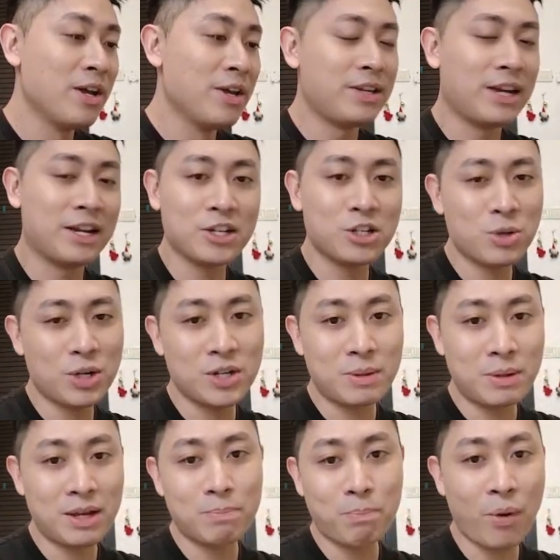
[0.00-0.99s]
yeah, just want
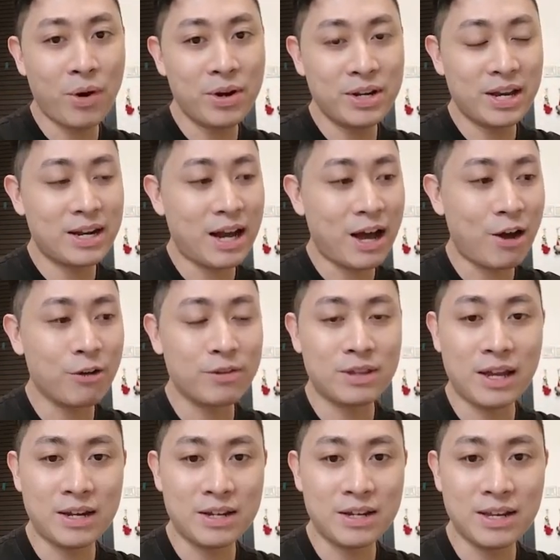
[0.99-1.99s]
to point that out,
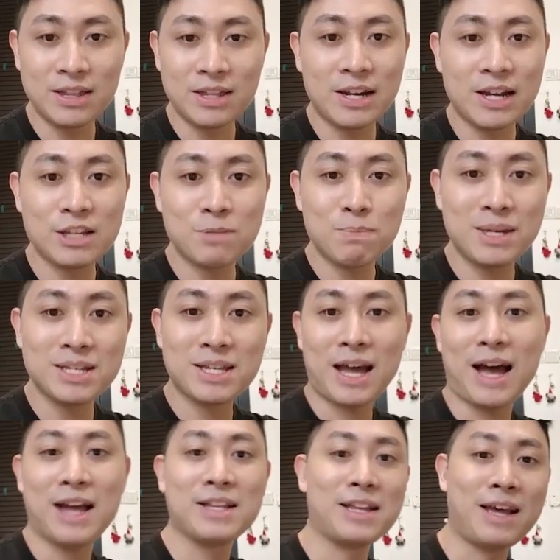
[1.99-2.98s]
that the internet speeds
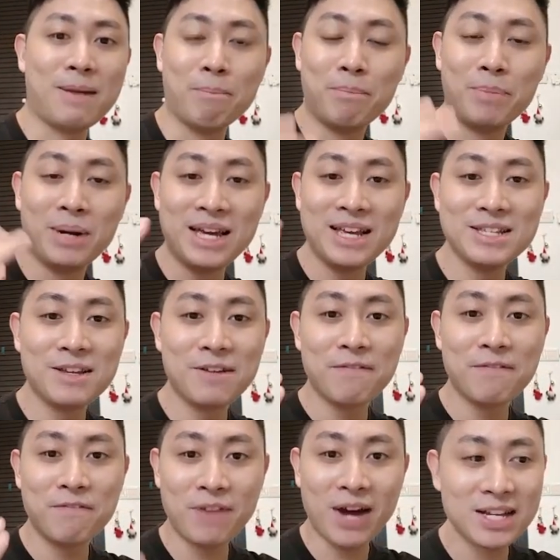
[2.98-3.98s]
can't get blazing
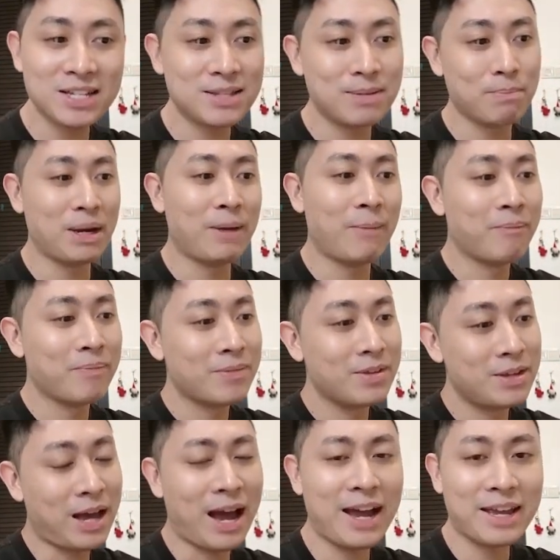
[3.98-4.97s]
fast, but
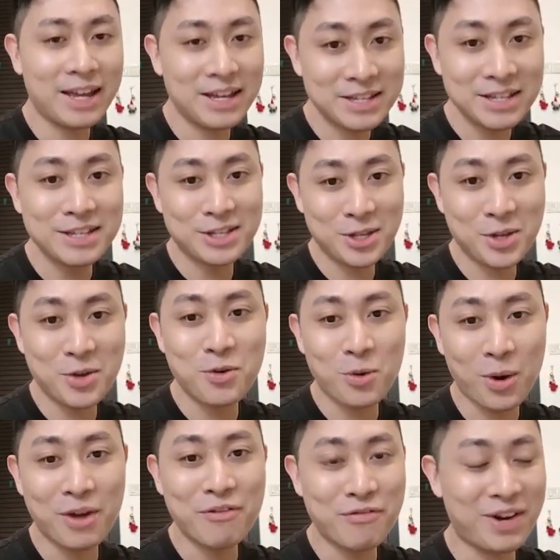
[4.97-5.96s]
yeah, I guess it's still
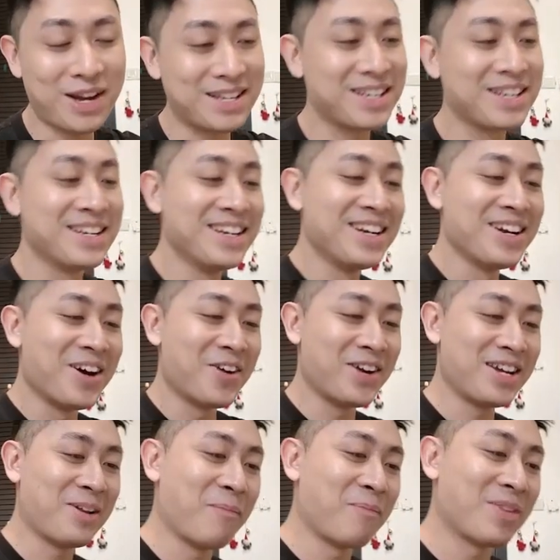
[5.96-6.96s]
quite fast.
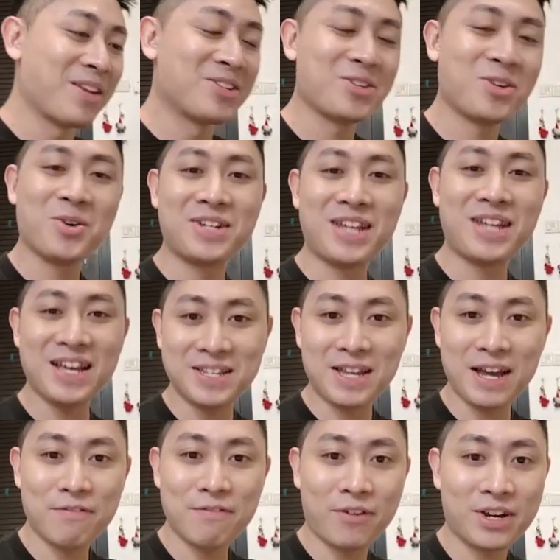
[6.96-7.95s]
Alright, so that's
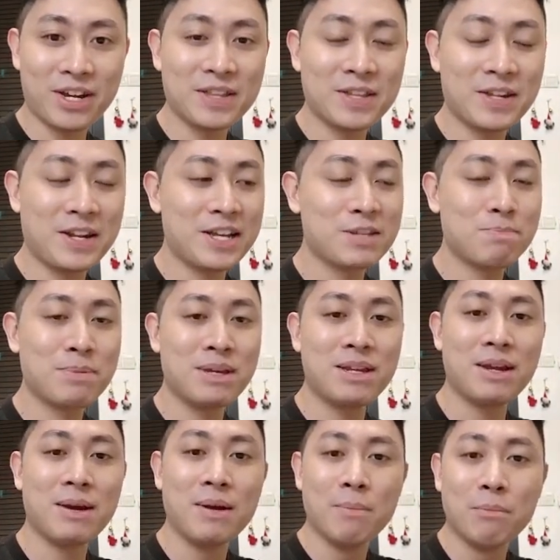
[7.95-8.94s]
that for the internet
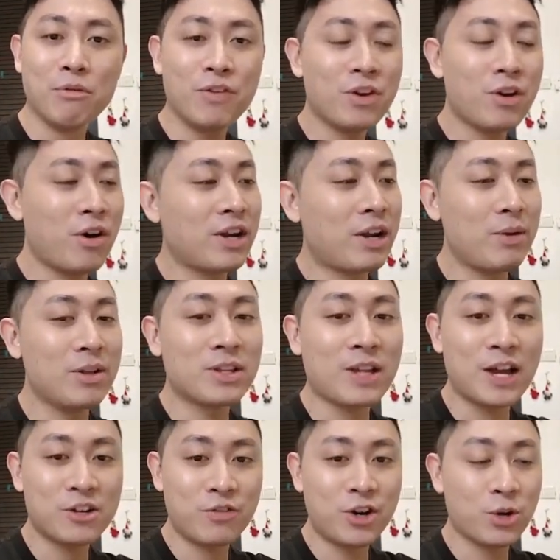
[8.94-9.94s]
speed. Moving on, I want to
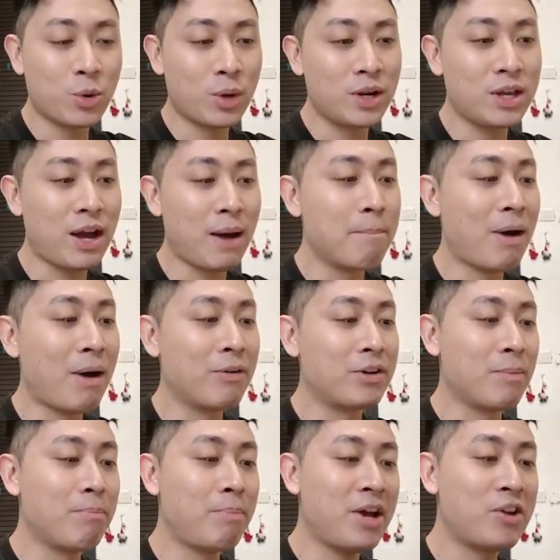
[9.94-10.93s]
touch very quickly about
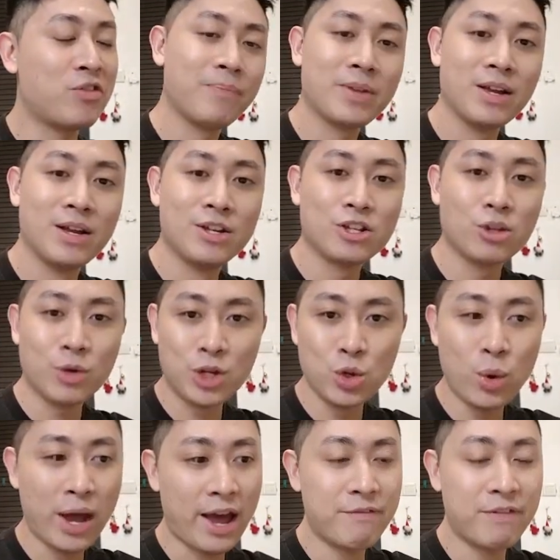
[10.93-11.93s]
the battery life. So we
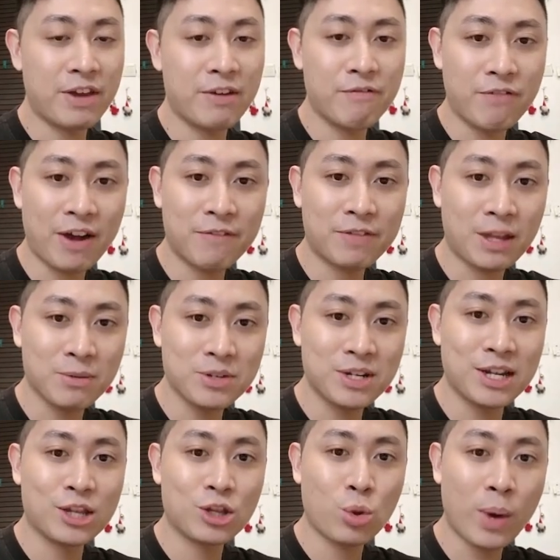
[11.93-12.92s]
do have a
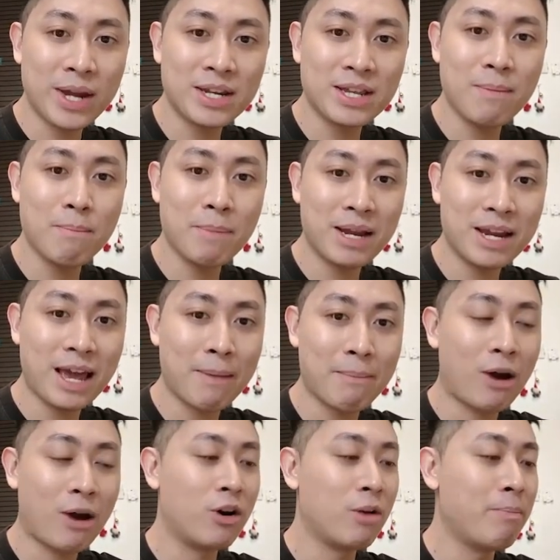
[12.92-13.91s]
5020
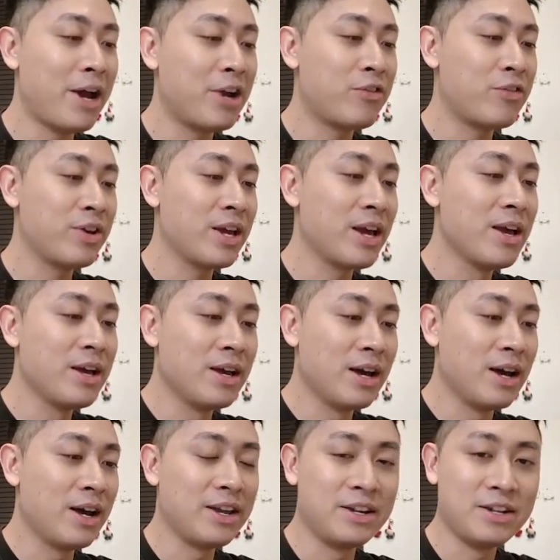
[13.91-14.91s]
mAh battery
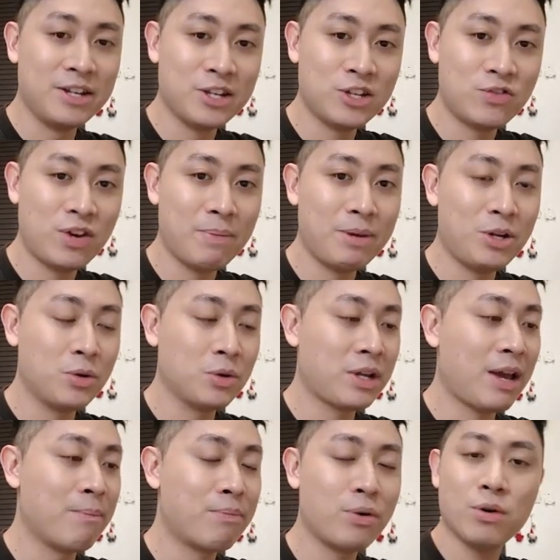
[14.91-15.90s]
in this Redmi Note
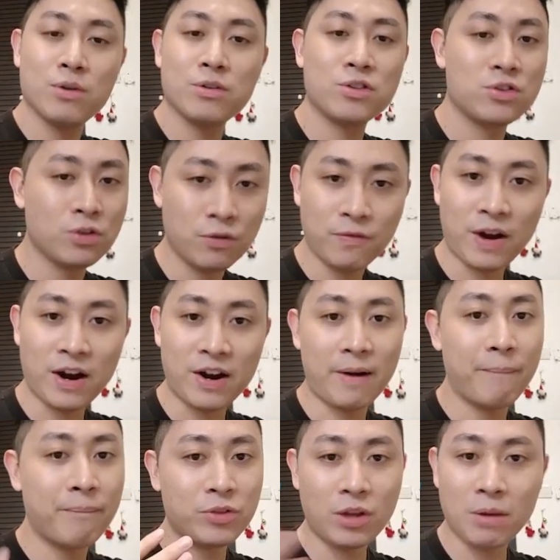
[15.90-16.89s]
10 Pro. So
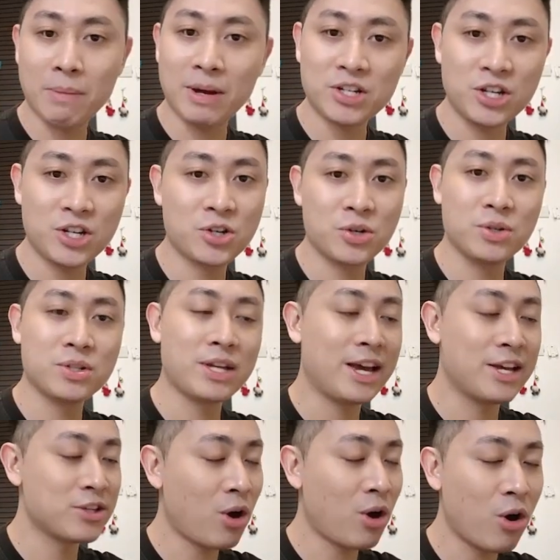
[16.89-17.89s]
far, not much issues.
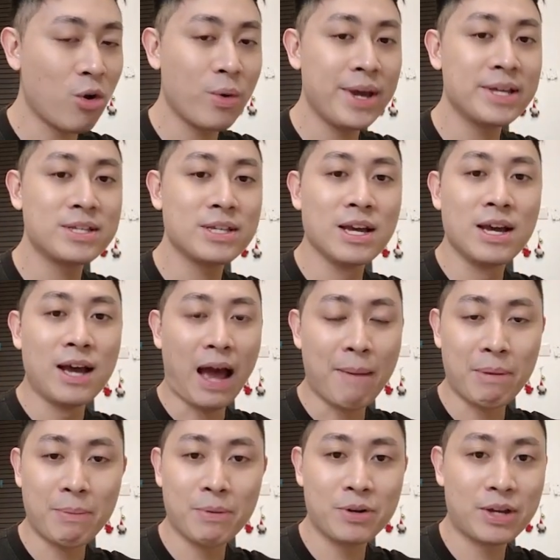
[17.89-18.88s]
As always,
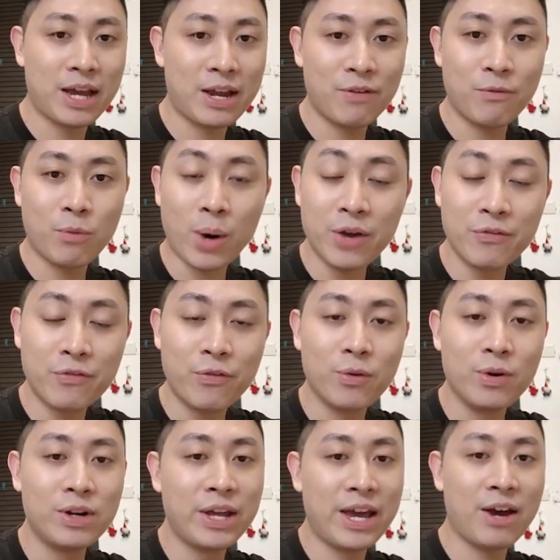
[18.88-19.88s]
I'm able to get one
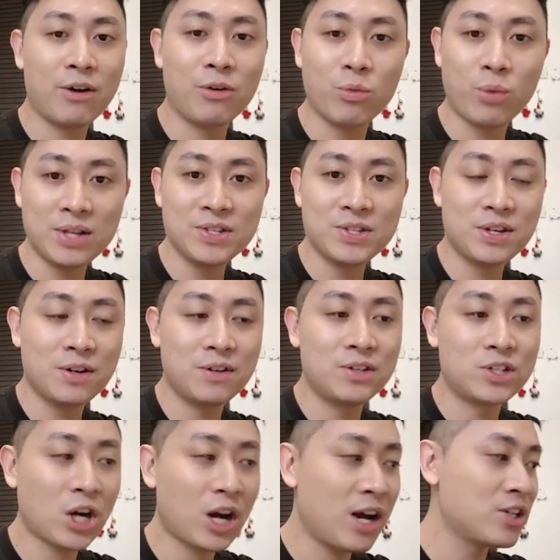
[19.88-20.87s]
full day on one single
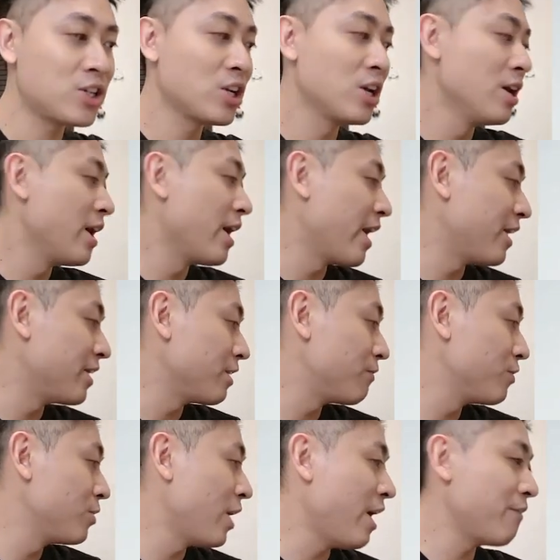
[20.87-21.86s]
charge. And if
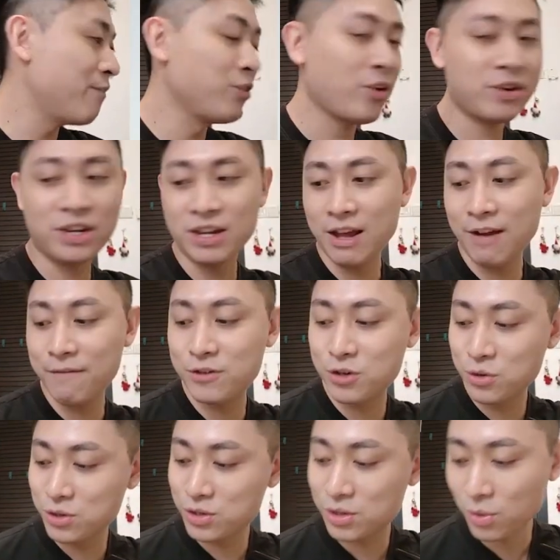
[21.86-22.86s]
you have not enough
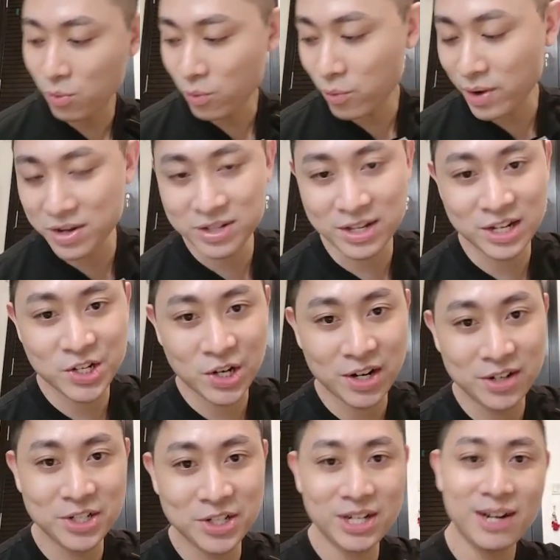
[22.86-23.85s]
juice, where's that
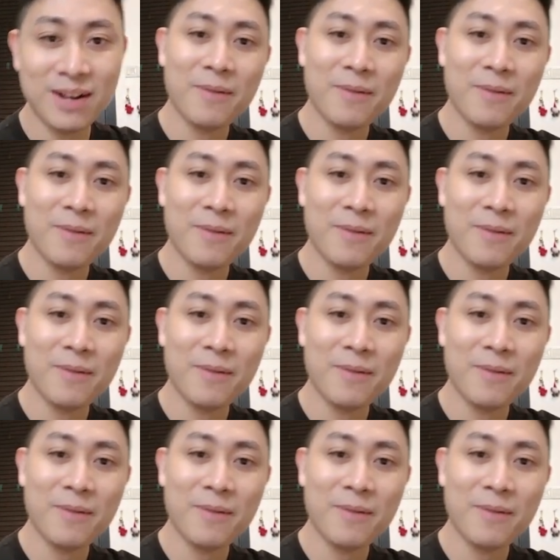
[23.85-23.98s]
charger?